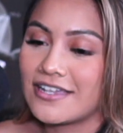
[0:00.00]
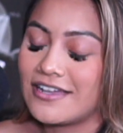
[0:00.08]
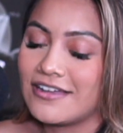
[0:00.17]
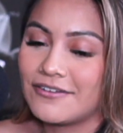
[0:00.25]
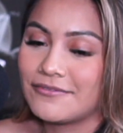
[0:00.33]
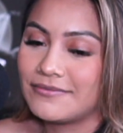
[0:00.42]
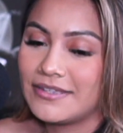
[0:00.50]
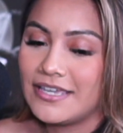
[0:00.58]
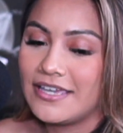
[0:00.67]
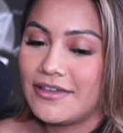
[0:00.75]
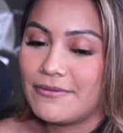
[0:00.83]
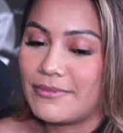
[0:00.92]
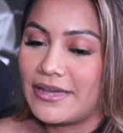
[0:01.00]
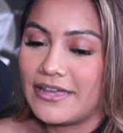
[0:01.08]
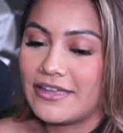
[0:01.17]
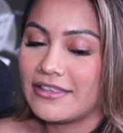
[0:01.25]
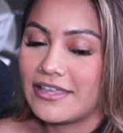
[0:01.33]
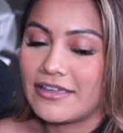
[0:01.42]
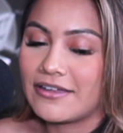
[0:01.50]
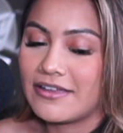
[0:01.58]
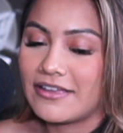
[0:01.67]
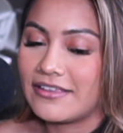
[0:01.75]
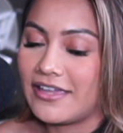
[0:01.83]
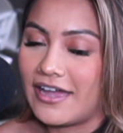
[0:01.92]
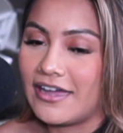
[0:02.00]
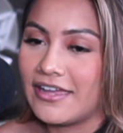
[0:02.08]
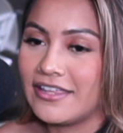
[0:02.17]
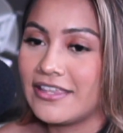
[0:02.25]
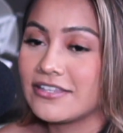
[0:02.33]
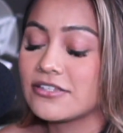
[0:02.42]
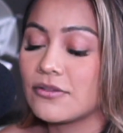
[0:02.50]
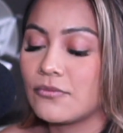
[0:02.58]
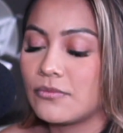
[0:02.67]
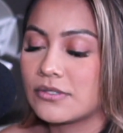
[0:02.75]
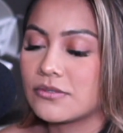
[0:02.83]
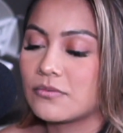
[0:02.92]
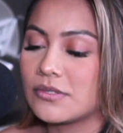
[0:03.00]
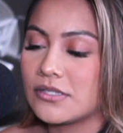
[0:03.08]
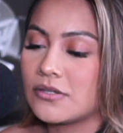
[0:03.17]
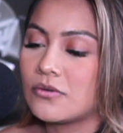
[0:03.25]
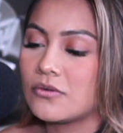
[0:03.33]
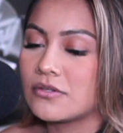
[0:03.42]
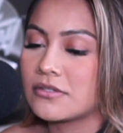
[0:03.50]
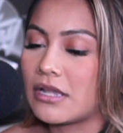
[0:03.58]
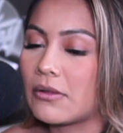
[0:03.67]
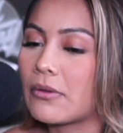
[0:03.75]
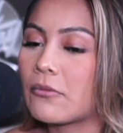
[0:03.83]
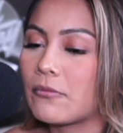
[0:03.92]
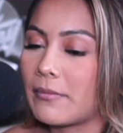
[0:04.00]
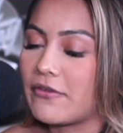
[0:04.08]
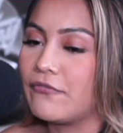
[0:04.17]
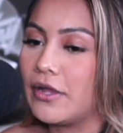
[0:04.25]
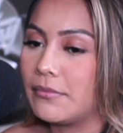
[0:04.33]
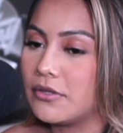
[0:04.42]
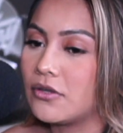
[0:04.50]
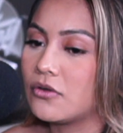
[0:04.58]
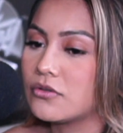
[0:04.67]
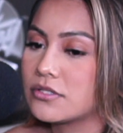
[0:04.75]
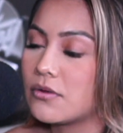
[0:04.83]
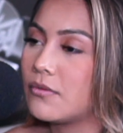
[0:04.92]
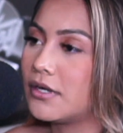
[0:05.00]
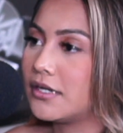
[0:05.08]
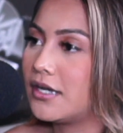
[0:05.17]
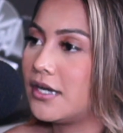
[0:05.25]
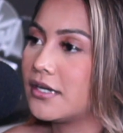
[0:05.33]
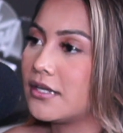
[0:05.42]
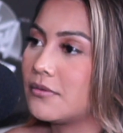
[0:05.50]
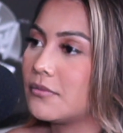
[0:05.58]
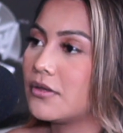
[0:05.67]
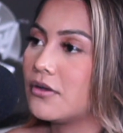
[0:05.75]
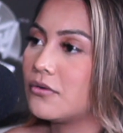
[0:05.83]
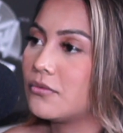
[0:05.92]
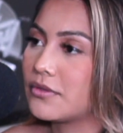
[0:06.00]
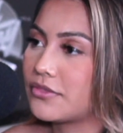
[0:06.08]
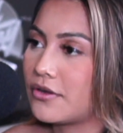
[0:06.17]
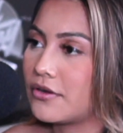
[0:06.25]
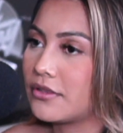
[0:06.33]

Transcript: And then what's really cool is that, like, when my family goes to Guadalajara and we go with our,